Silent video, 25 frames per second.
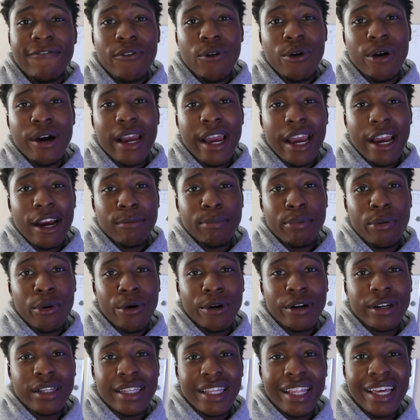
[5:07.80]
for
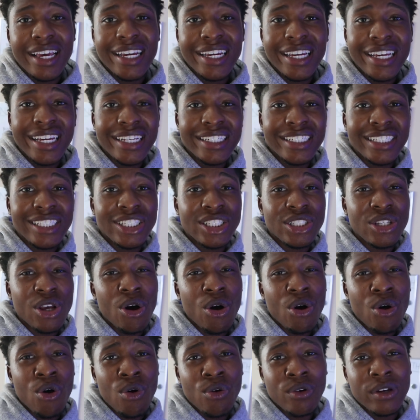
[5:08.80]
airport luggage,
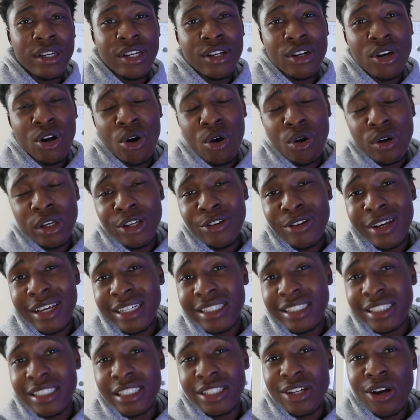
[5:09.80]
so you know, you
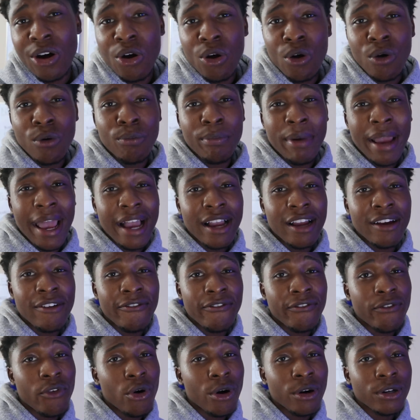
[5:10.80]
can just go back
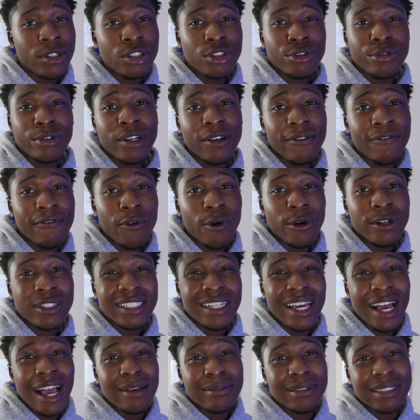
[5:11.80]
and forth three or four
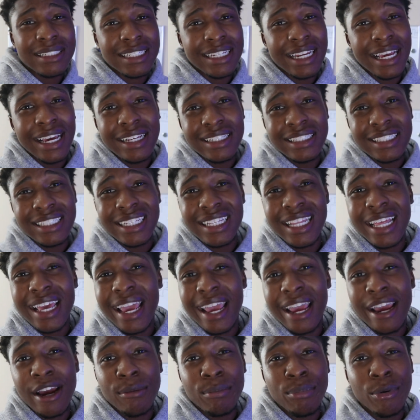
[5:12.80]
times a day to
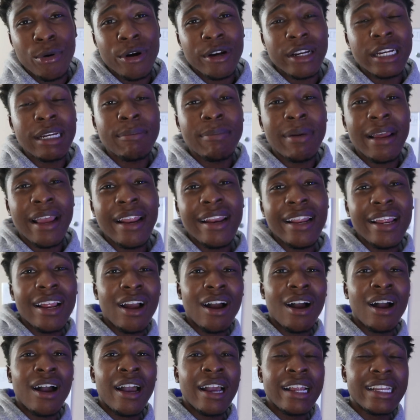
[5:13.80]
the airport,
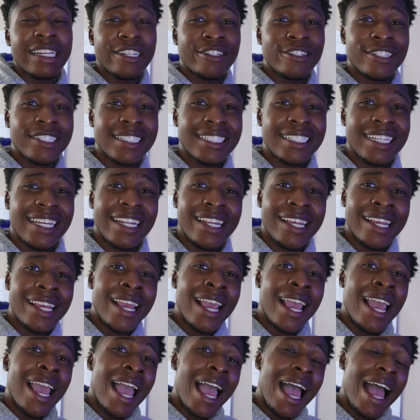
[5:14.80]
depending on your
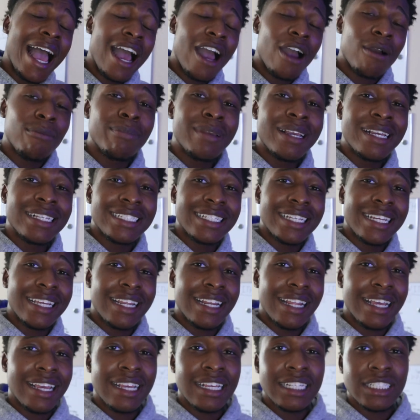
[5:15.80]
city, how
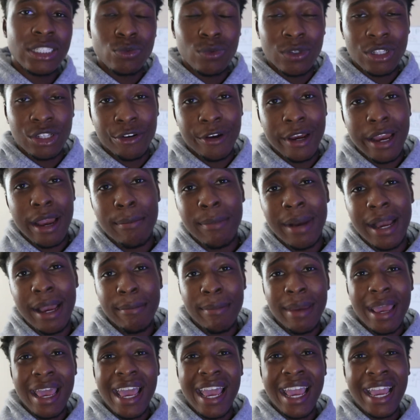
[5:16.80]
busy it is with Grab My
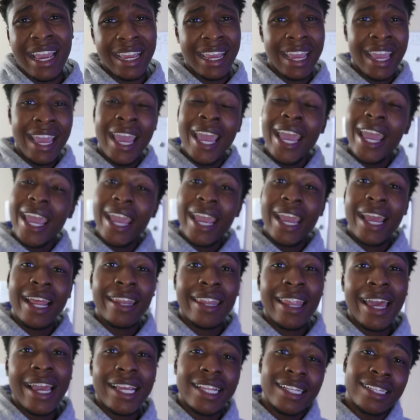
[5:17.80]
Bag.
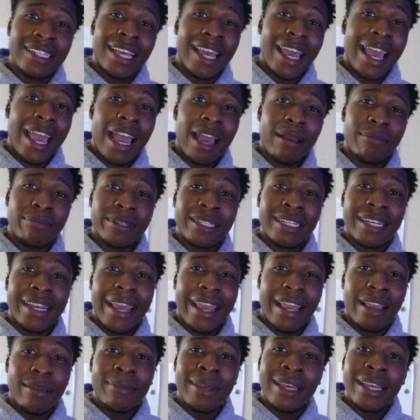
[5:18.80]
And like the app
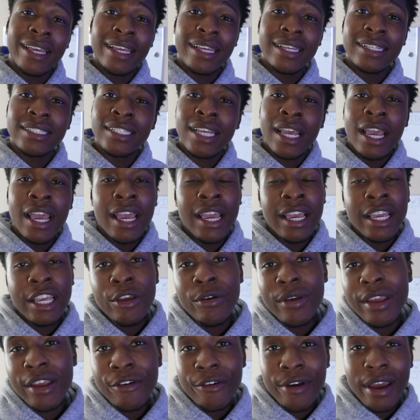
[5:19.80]
name is,
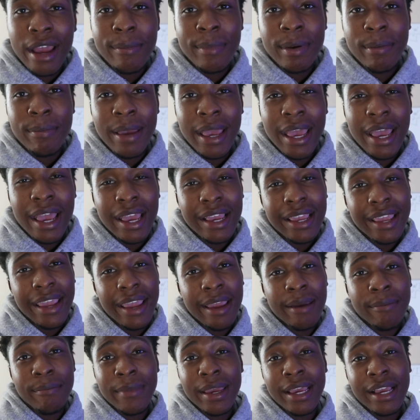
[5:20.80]
you can grab a bag
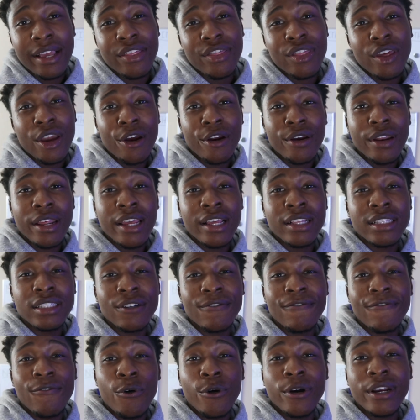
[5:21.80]
and make thirty
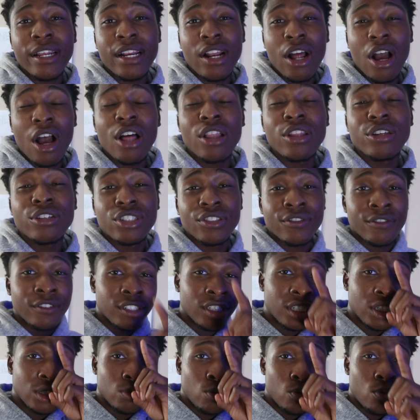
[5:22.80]
to forty dollars for
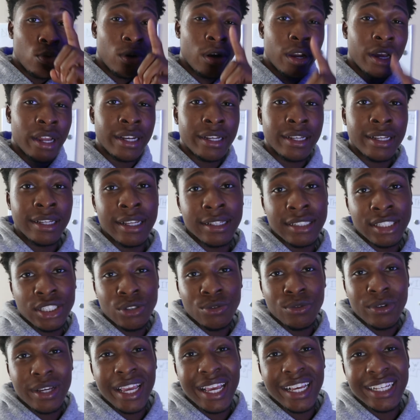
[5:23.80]
just one
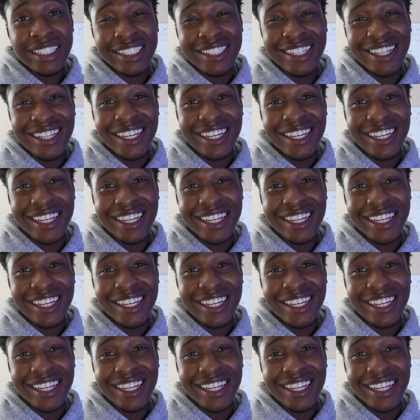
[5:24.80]
suitcase